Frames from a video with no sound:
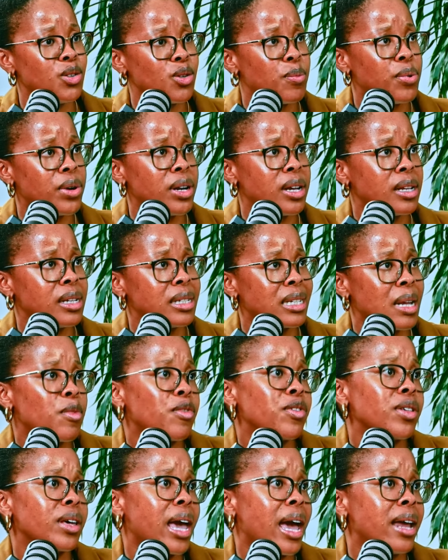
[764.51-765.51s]
putting some
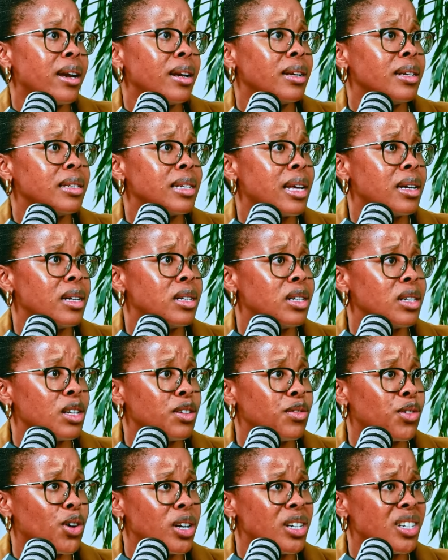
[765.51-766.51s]
of the candidates at a
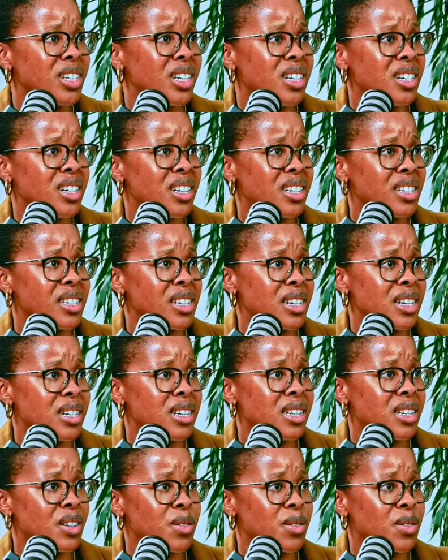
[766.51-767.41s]
disadvantage, isn't it?